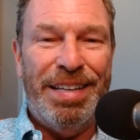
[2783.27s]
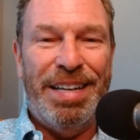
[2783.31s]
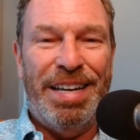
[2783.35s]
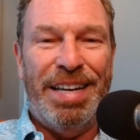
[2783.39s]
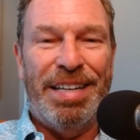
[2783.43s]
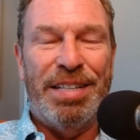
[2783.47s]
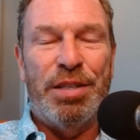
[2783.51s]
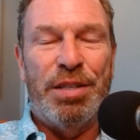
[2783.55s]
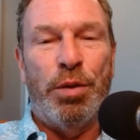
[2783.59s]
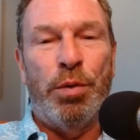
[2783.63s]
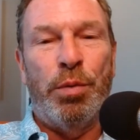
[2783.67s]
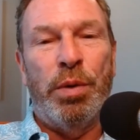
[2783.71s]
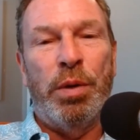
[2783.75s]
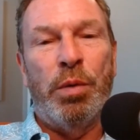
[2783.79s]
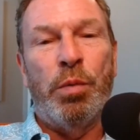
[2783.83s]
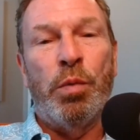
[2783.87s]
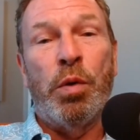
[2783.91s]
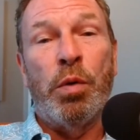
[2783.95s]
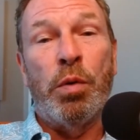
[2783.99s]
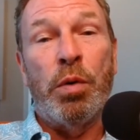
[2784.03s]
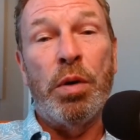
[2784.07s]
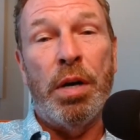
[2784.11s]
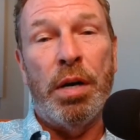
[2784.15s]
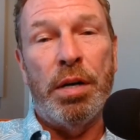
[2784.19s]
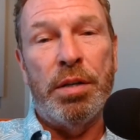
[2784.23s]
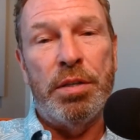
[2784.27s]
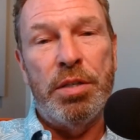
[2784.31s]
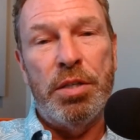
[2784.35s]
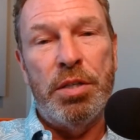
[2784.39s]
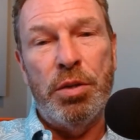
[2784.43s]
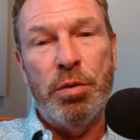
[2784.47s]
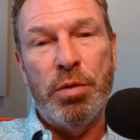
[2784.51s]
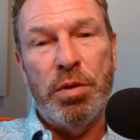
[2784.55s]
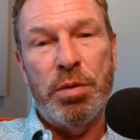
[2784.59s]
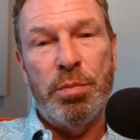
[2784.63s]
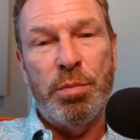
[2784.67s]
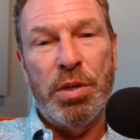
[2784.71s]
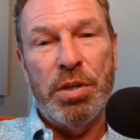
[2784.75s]
And so it won't cost
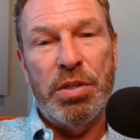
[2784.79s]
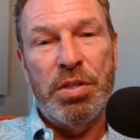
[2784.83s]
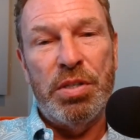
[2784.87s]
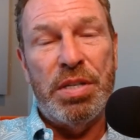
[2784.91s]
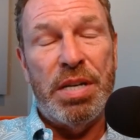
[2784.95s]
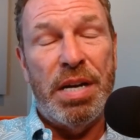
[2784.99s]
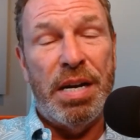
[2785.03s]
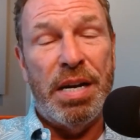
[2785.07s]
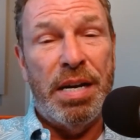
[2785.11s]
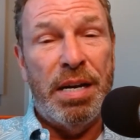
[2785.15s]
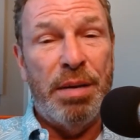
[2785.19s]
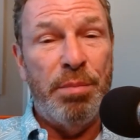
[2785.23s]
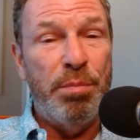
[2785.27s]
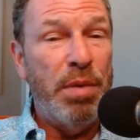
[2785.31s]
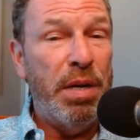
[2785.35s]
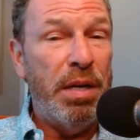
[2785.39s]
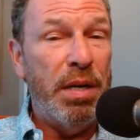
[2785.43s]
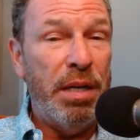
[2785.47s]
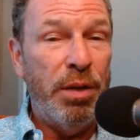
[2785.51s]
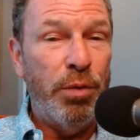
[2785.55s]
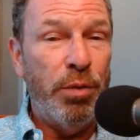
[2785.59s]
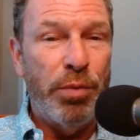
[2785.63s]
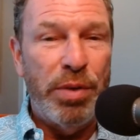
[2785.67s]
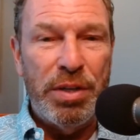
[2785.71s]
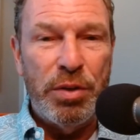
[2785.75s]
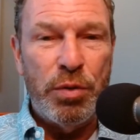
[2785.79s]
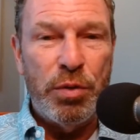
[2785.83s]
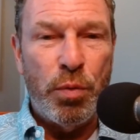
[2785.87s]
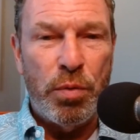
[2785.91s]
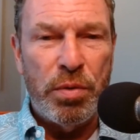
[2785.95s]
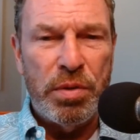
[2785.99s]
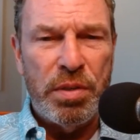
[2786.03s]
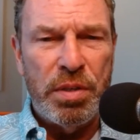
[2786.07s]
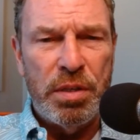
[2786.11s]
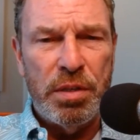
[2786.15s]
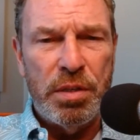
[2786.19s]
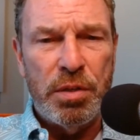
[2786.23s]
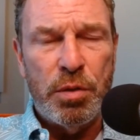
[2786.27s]
you as much time, money,
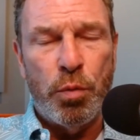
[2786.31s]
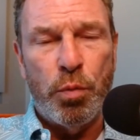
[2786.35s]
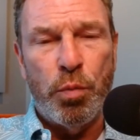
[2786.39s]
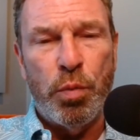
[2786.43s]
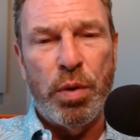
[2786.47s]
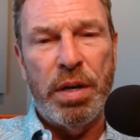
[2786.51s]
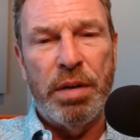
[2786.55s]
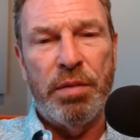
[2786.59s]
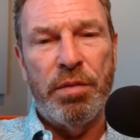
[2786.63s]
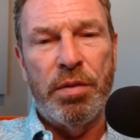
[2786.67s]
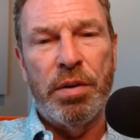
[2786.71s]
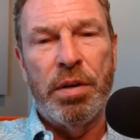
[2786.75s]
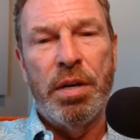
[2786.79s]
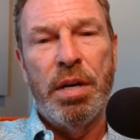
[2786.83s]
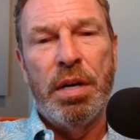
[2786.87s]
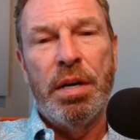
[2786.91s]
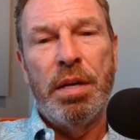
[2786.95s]
resources, or whatever